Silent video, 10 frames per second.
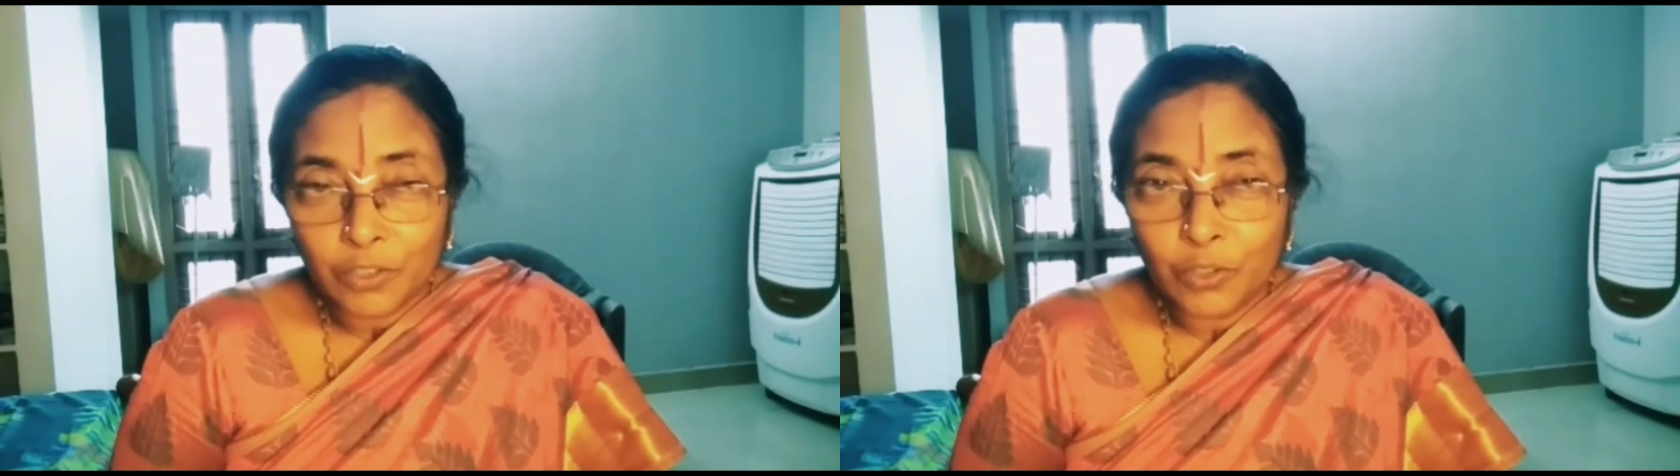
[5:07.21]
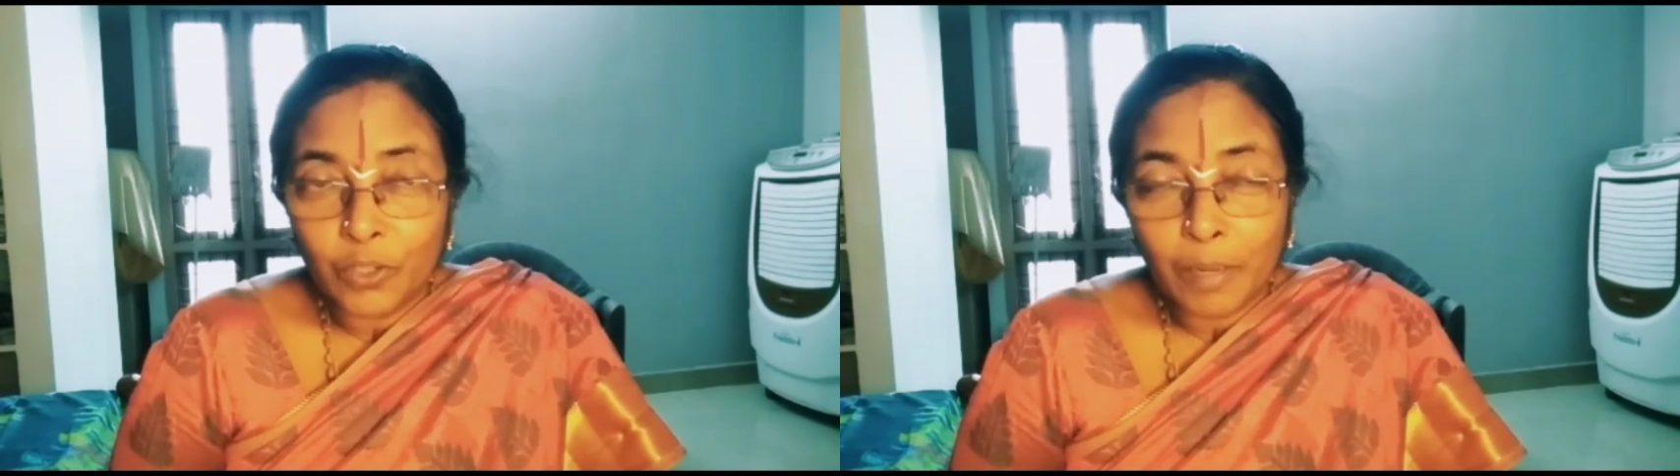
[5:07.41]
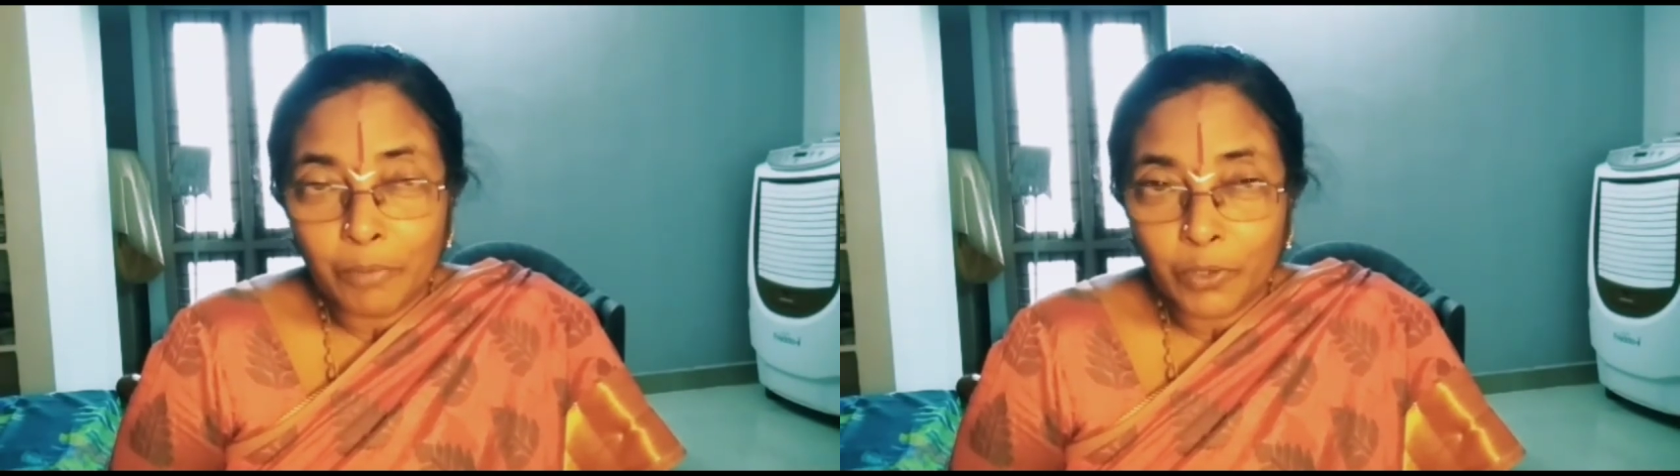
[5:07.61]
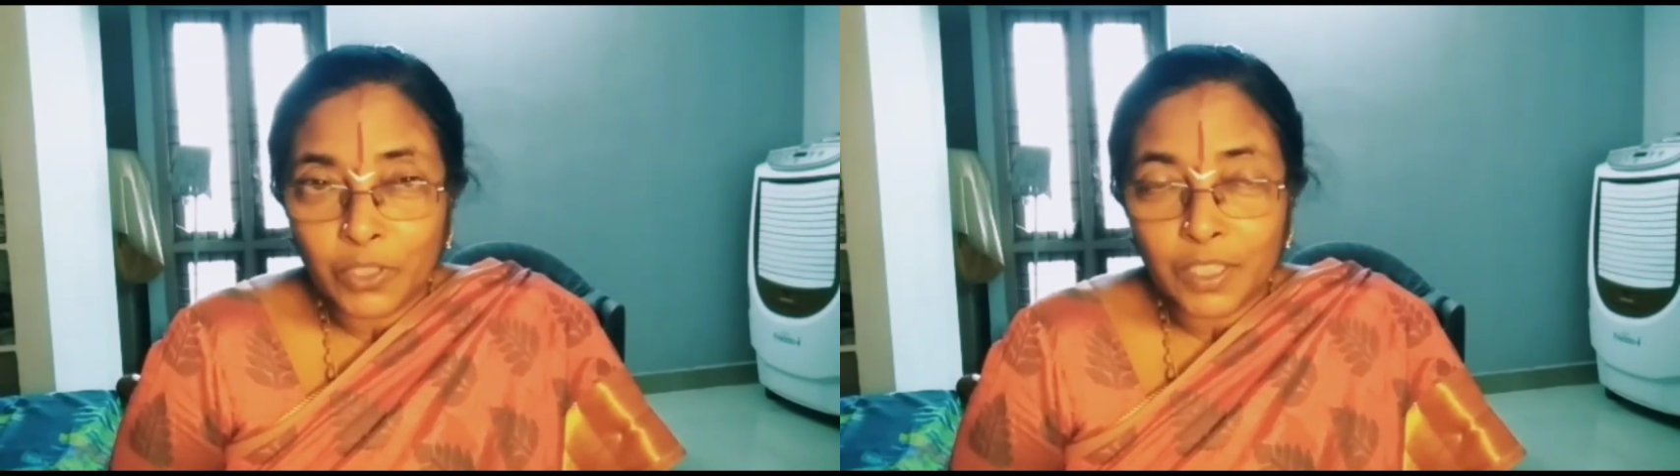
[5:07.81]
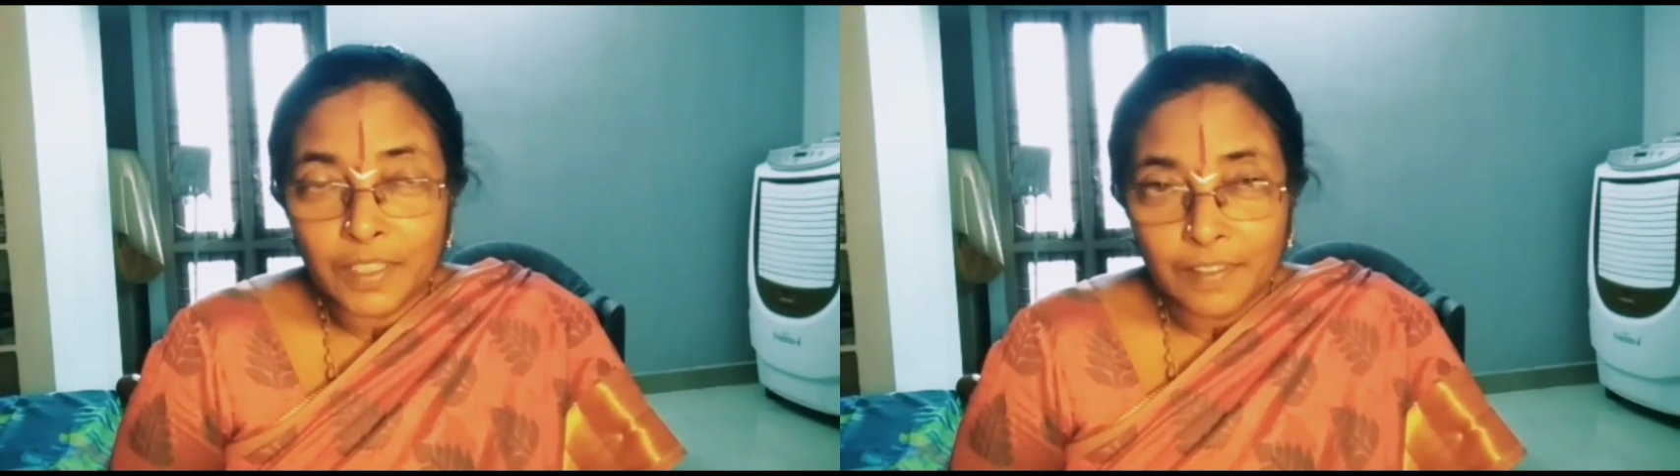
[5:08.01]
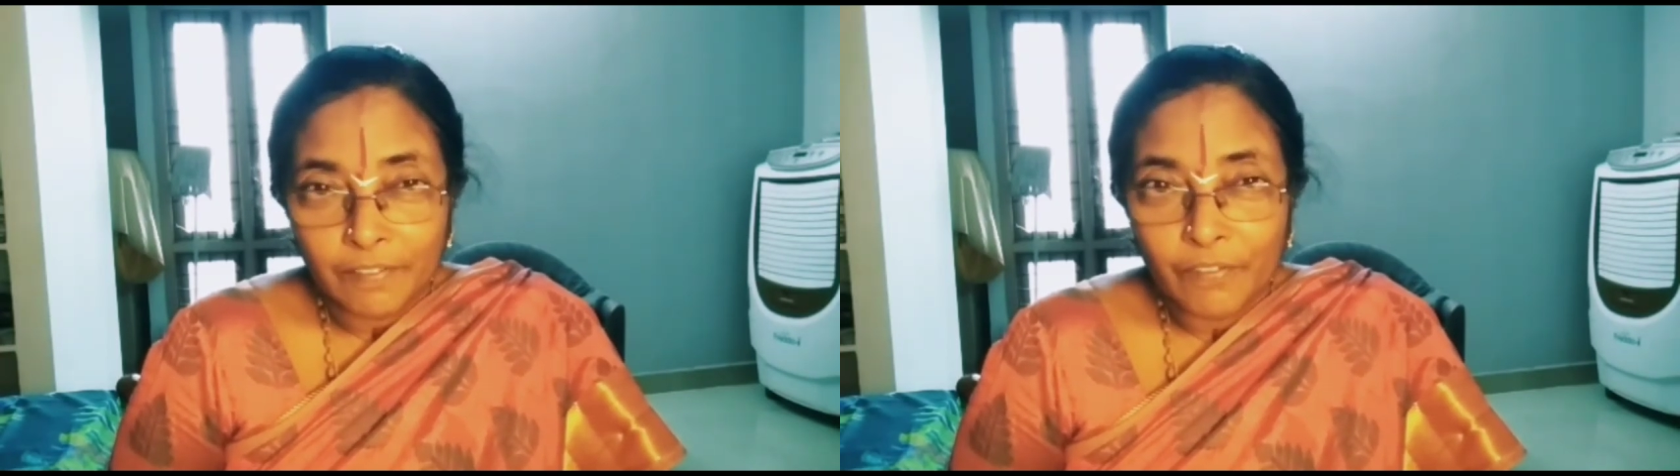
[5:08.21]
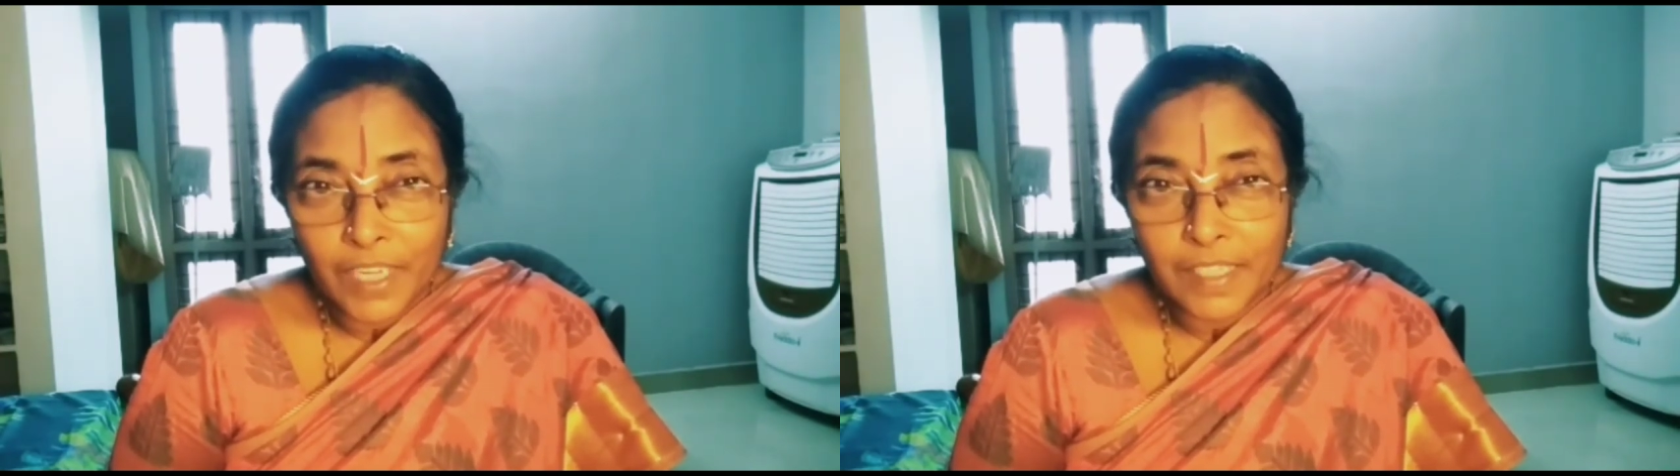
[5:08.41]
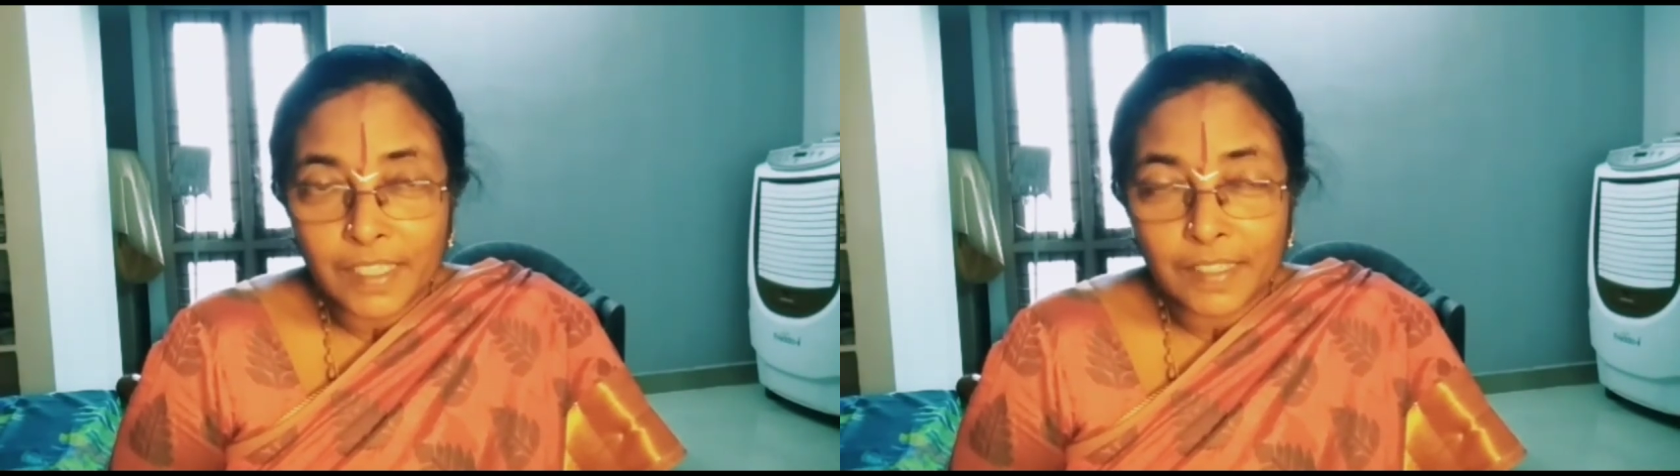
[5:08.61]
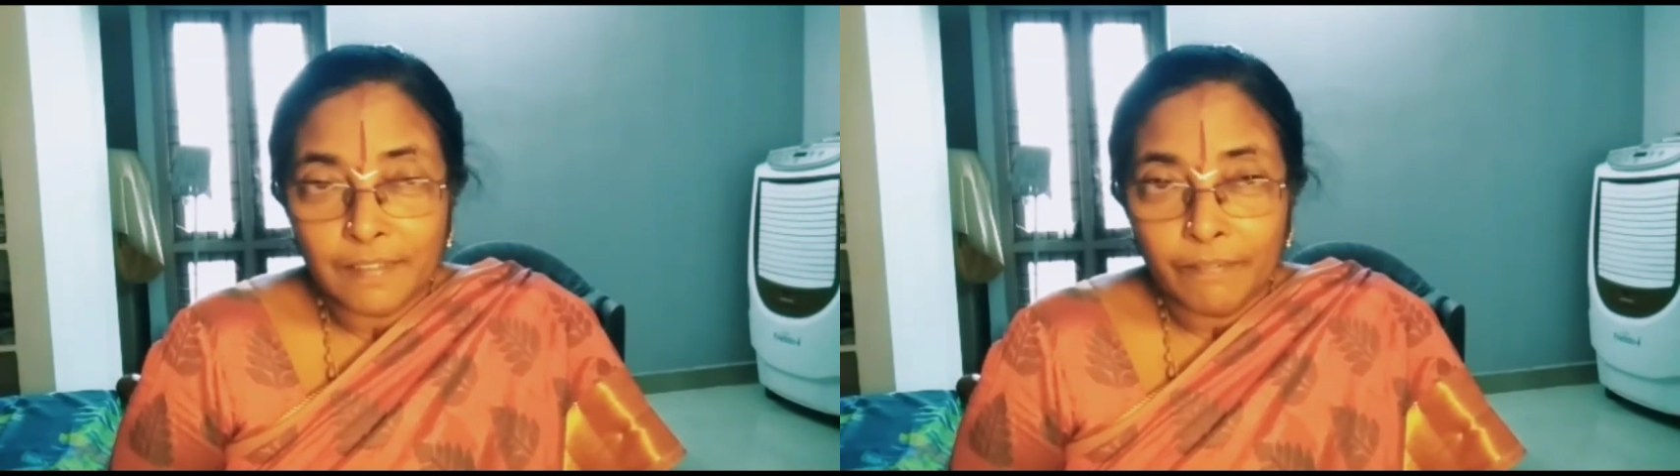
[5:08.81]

to know about whales.